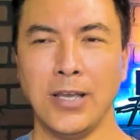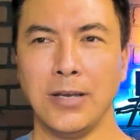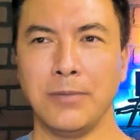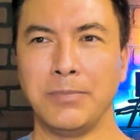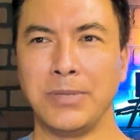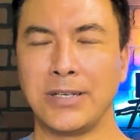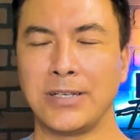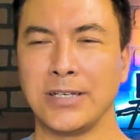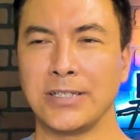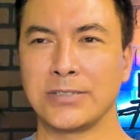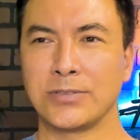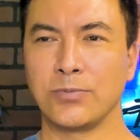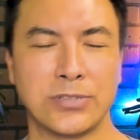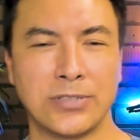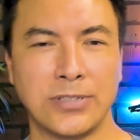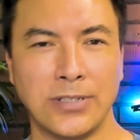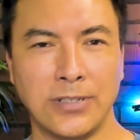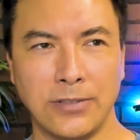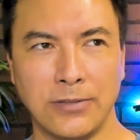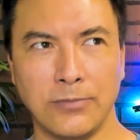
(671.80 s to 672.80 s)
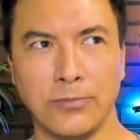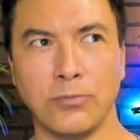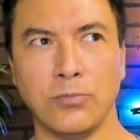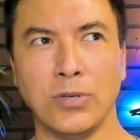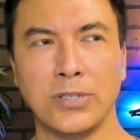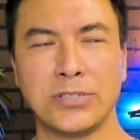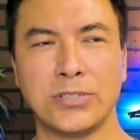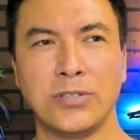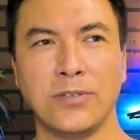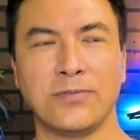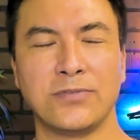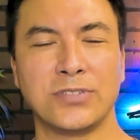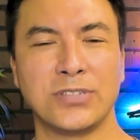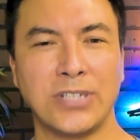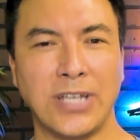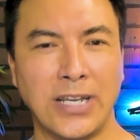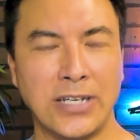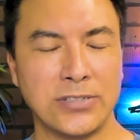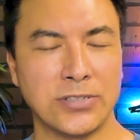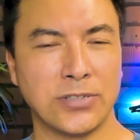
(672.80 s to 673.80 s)
because once you've
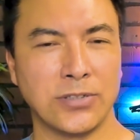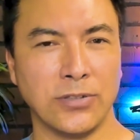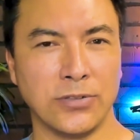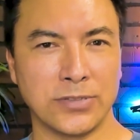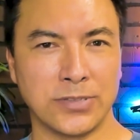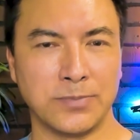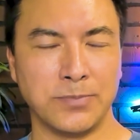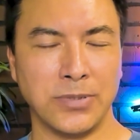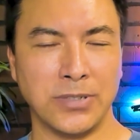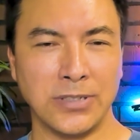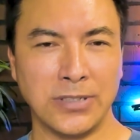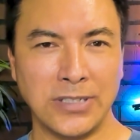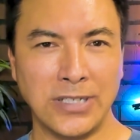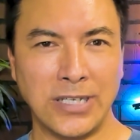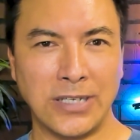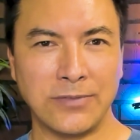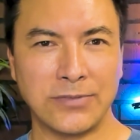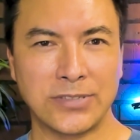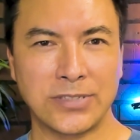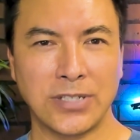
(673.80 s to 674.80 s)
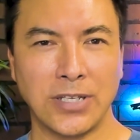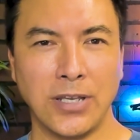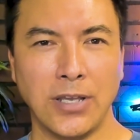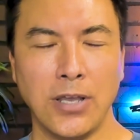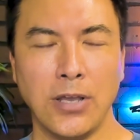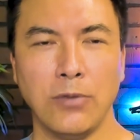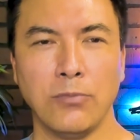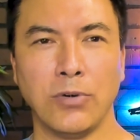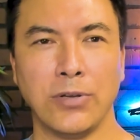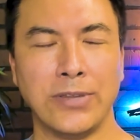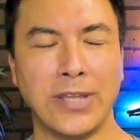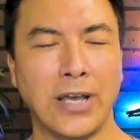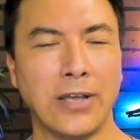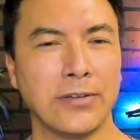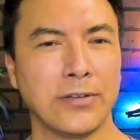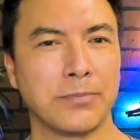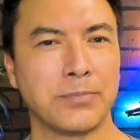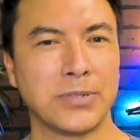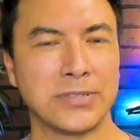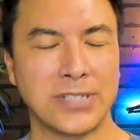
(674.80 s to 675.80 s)
changed those beliefs, well, now
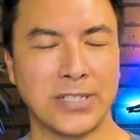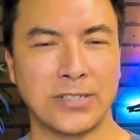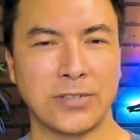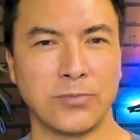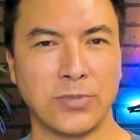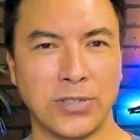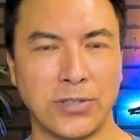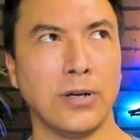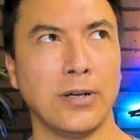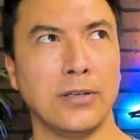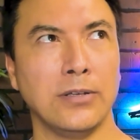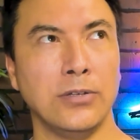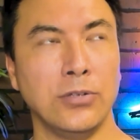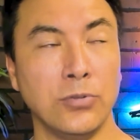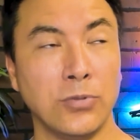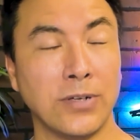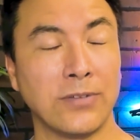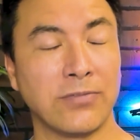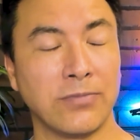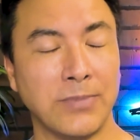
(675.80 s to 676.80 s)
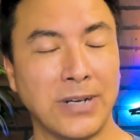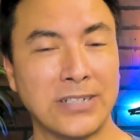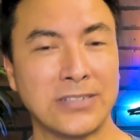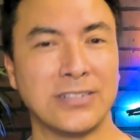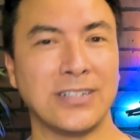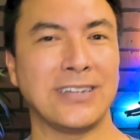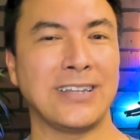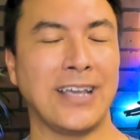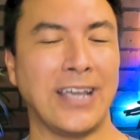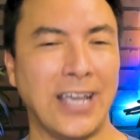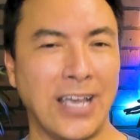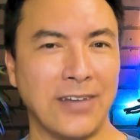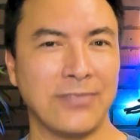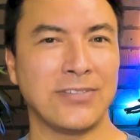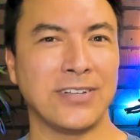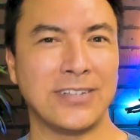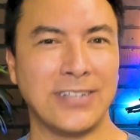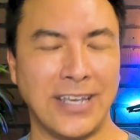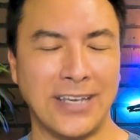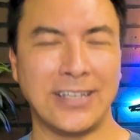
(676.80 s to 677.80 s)
they're presented with new information that they have
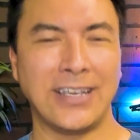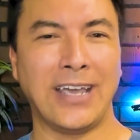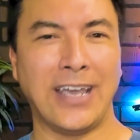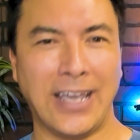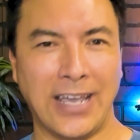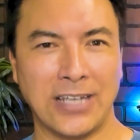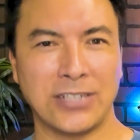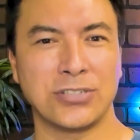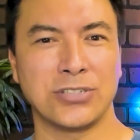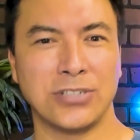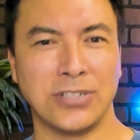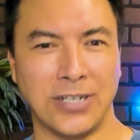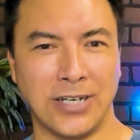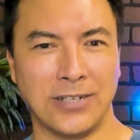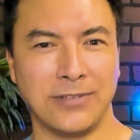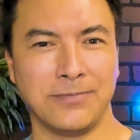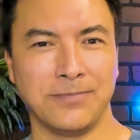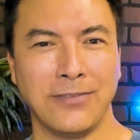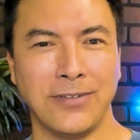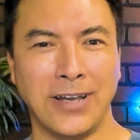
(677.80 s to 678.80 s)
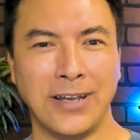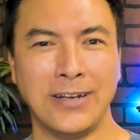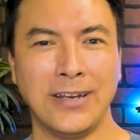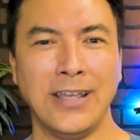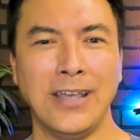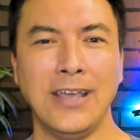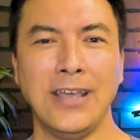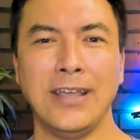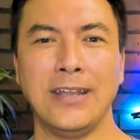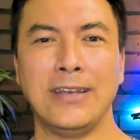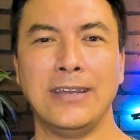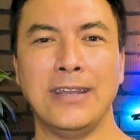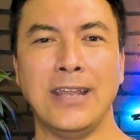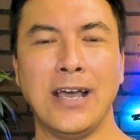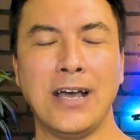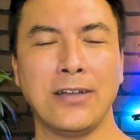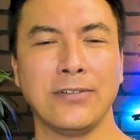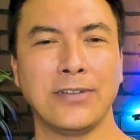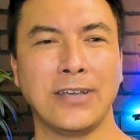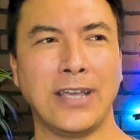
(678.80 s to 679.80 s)
to take action on, right?
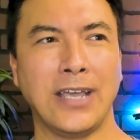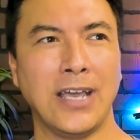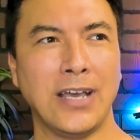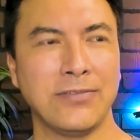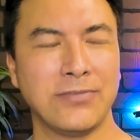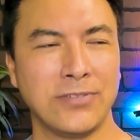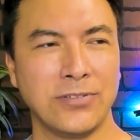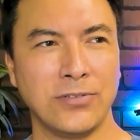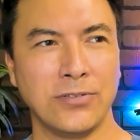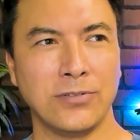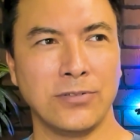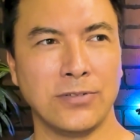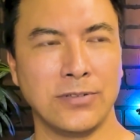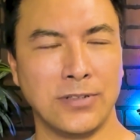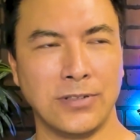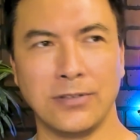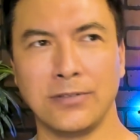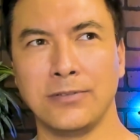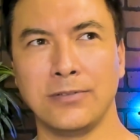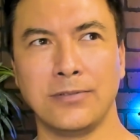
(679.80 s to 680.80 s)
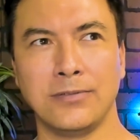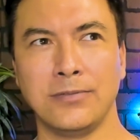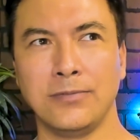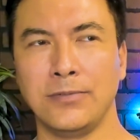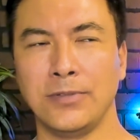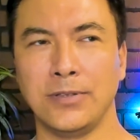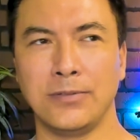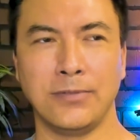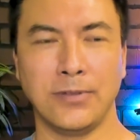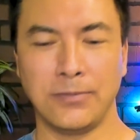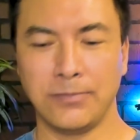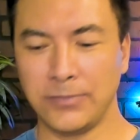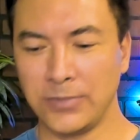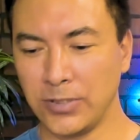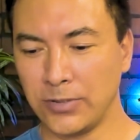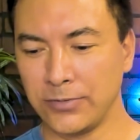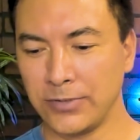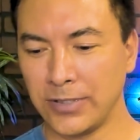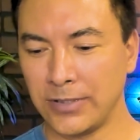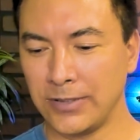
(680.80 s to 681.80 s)
Now they have to,
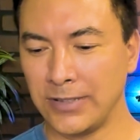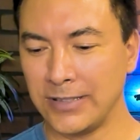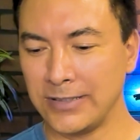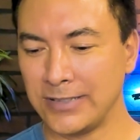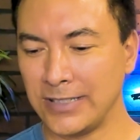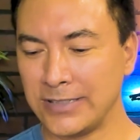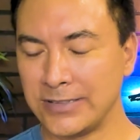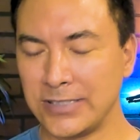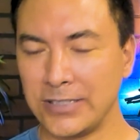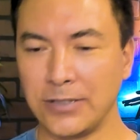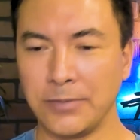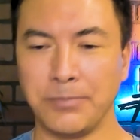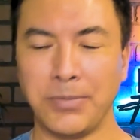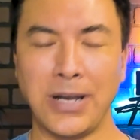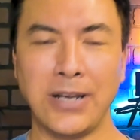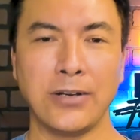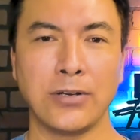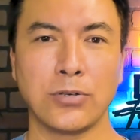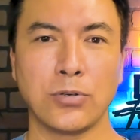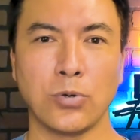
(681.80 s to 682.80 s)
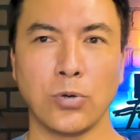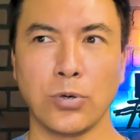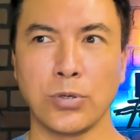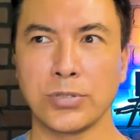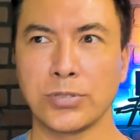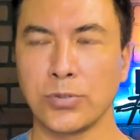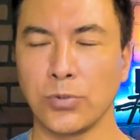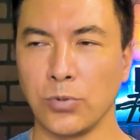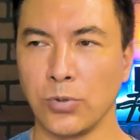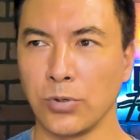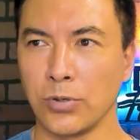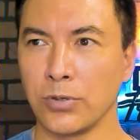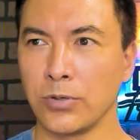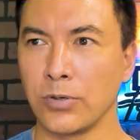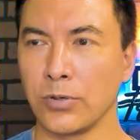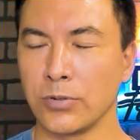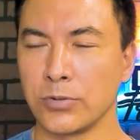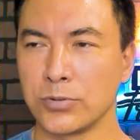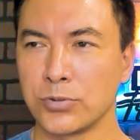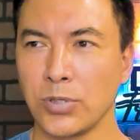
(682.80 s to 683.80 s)
it's either buy your course
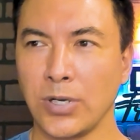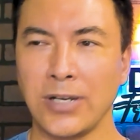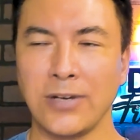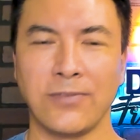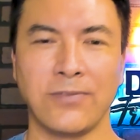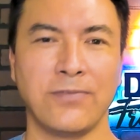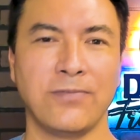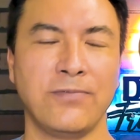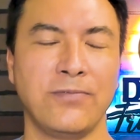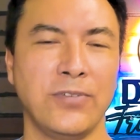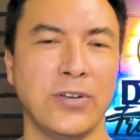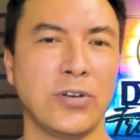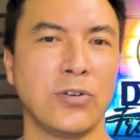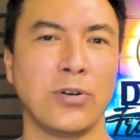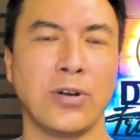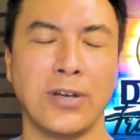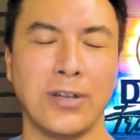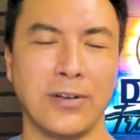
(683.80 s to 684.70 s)
or try to figure